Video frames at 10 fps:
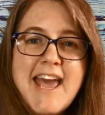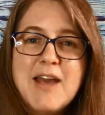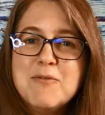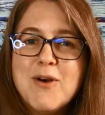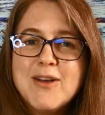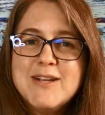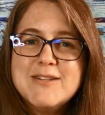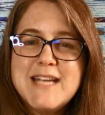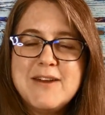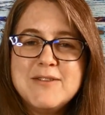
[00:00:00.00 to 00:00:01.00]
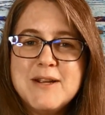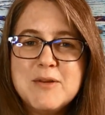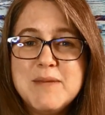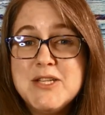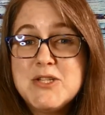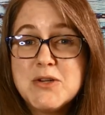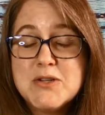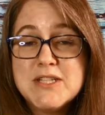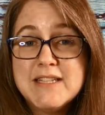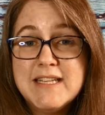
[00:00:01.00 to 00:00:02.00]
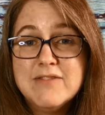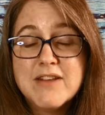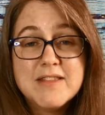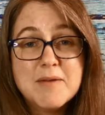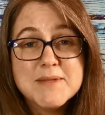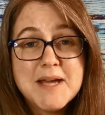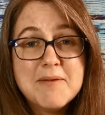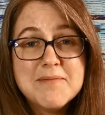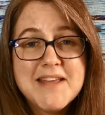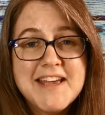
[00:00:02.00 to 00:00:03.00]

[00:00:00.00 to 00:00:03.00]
And while you're down there, be sure to leave a thumbs up